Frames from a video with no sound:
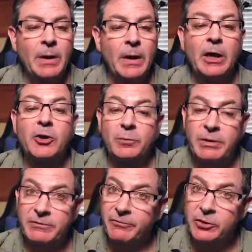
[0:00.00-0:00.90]
It could be
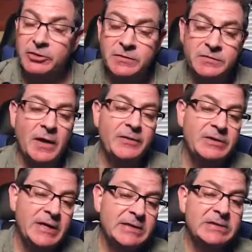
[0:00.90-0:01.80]
aversives, not the
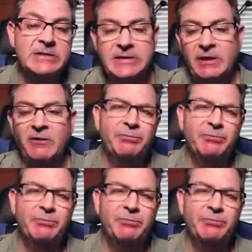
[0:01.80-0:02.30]
task itself,